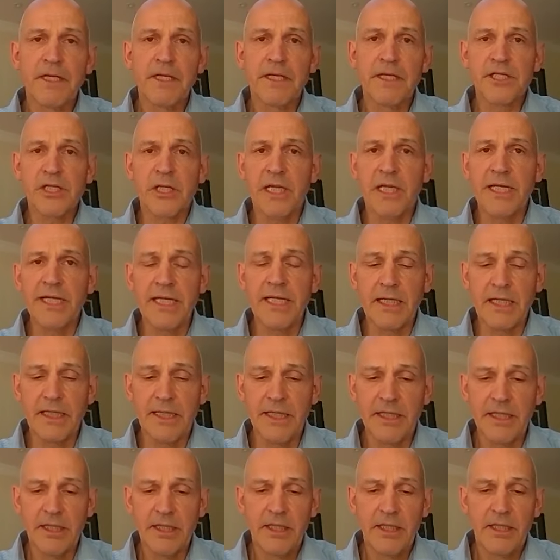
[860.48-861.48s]
It's
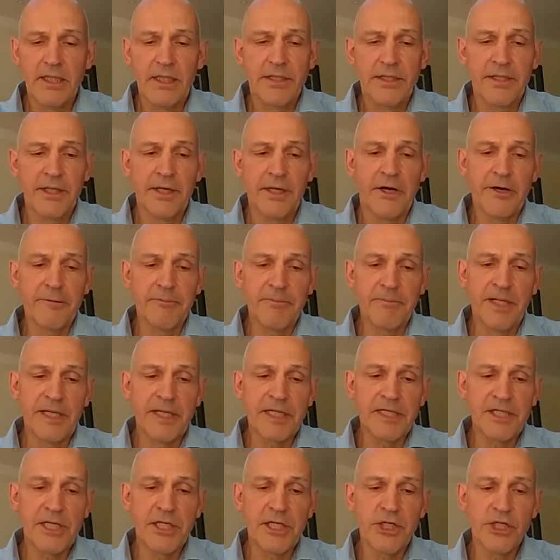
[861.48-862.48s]
likely that
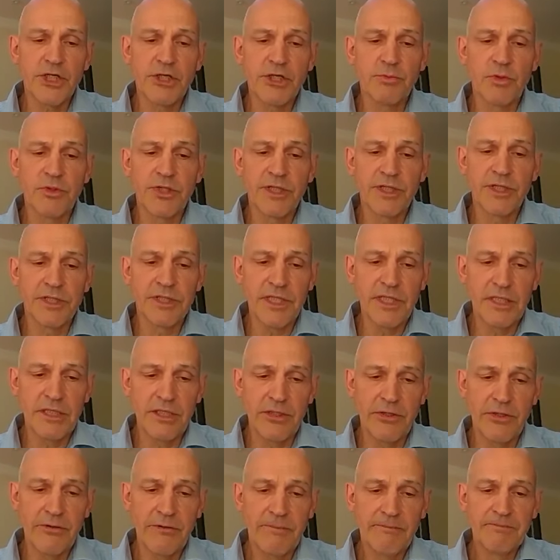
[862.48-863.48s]
urbanisation will
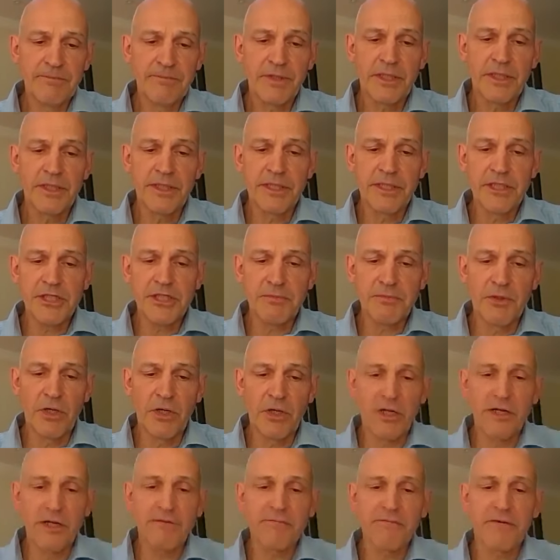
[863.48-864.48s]
continue and that
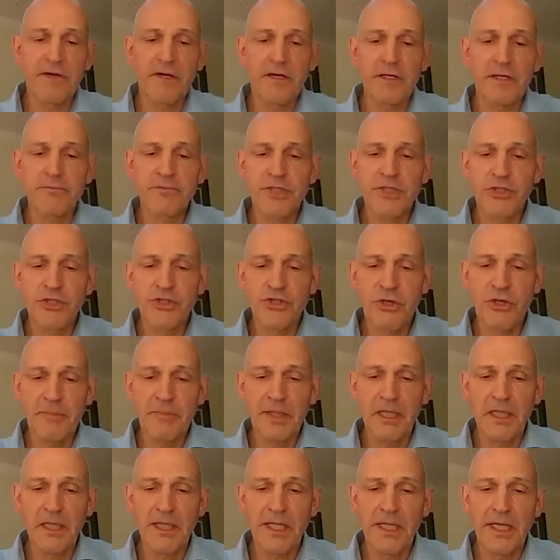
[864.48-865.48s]
smaller farms in
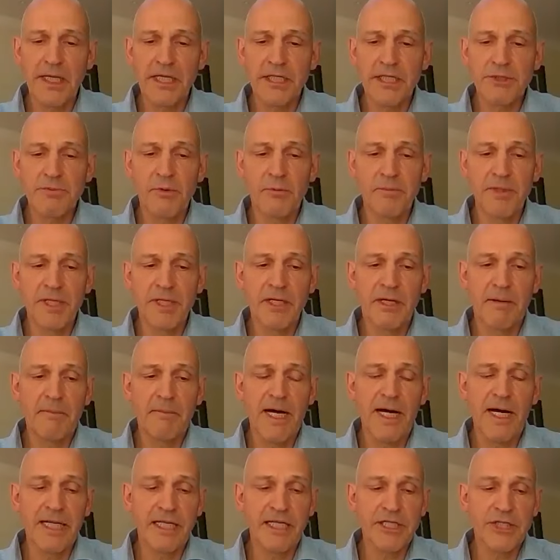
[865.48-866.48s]
tropical areas will become
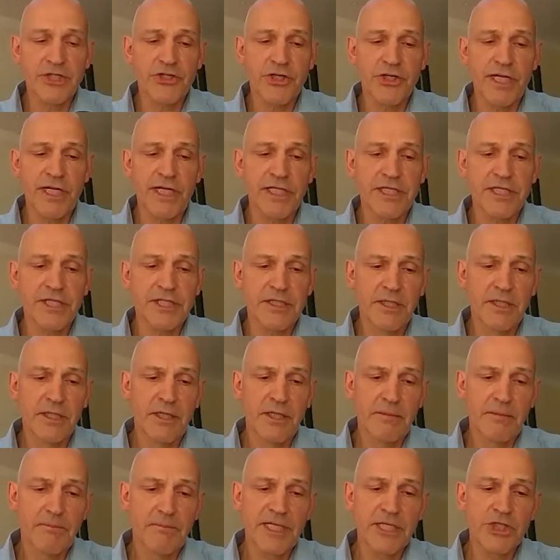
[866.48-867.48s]
highly stressed
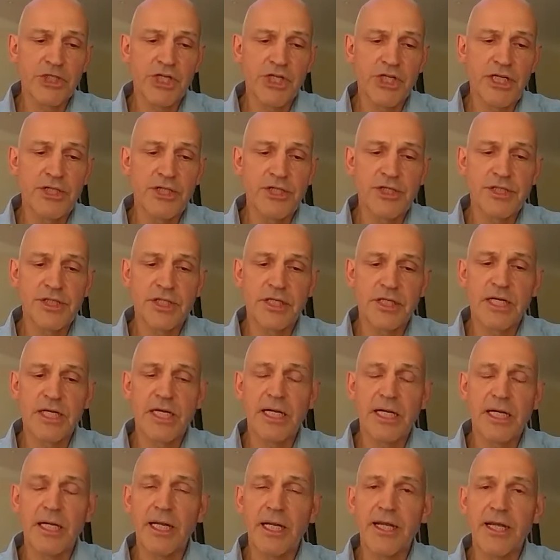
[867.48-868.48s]
by changes in
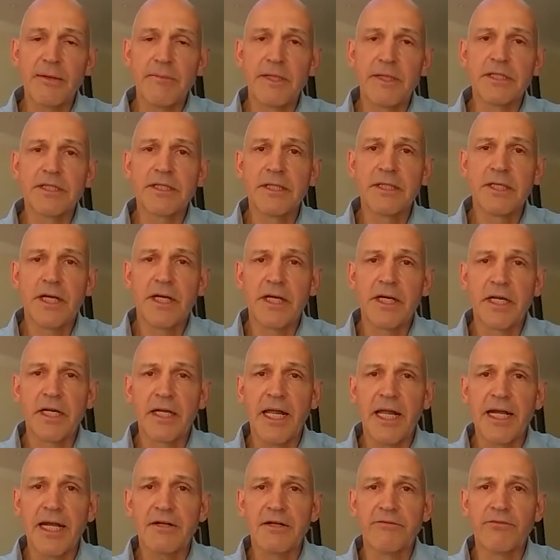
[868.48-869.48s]
climate and
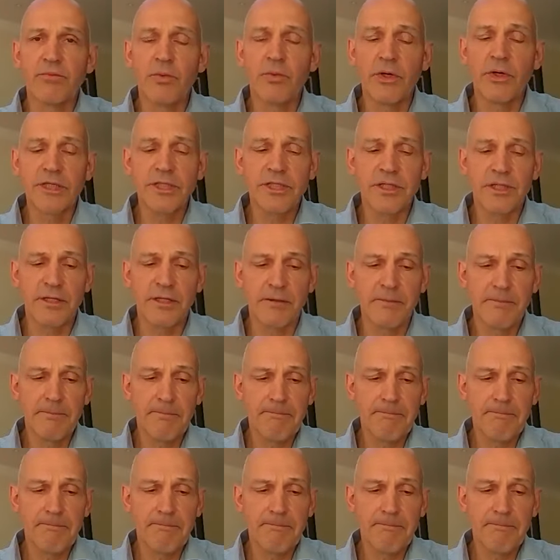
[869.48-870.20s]
lack of water.